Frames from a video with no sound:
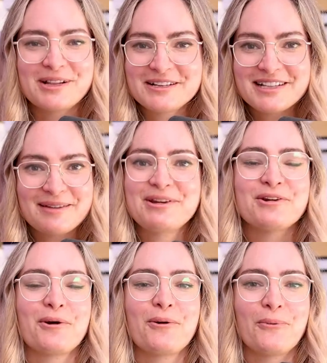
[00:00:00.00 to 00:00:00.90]
please let me
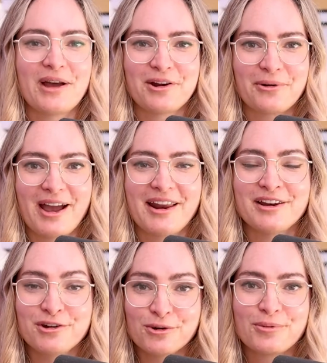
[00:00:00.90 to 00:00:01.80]
know where you're at
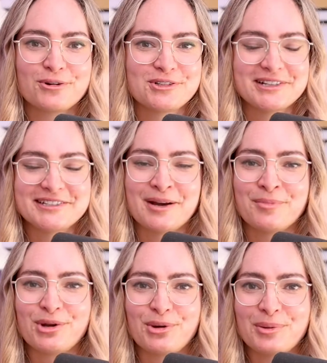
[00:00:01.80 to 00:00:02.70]
in your process
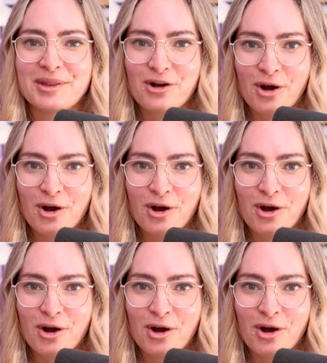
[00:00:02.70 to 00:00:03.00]
down below in the